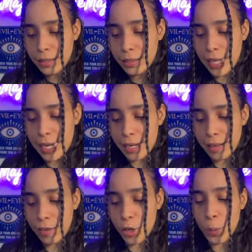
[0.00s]
Like,
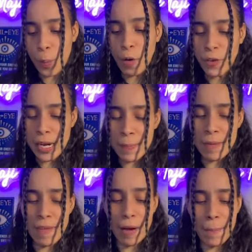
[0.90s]
you're both going to be
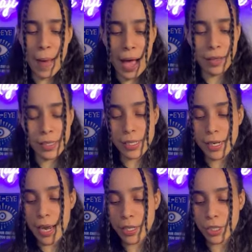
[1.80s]
very balanced
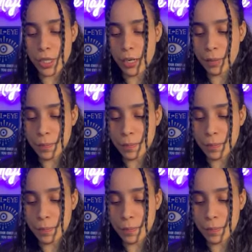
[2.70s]
connection.